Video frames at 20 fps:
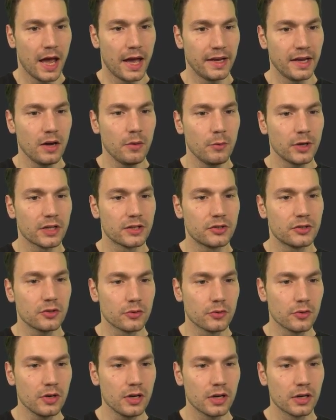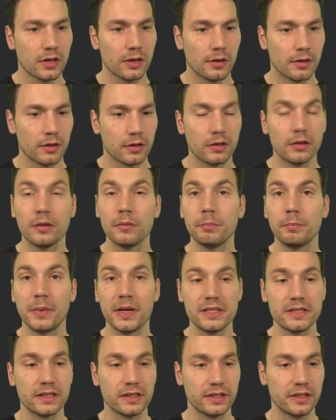And now what I do,
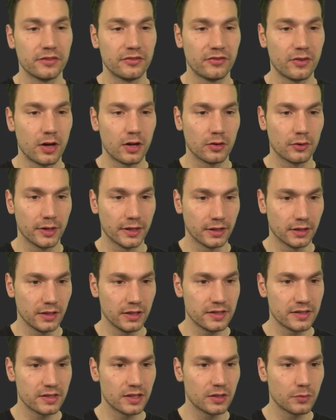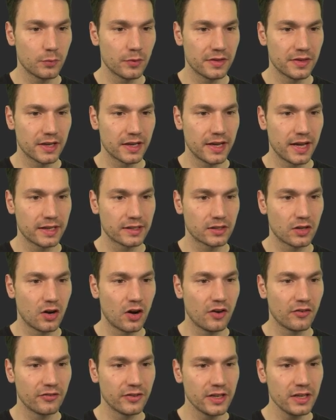basically the following. Let's start with the get
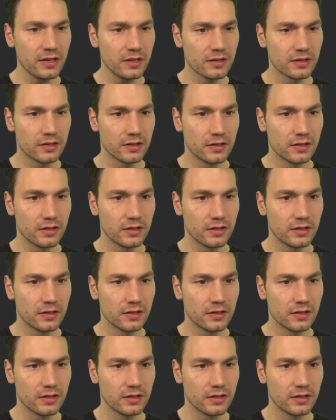coffee.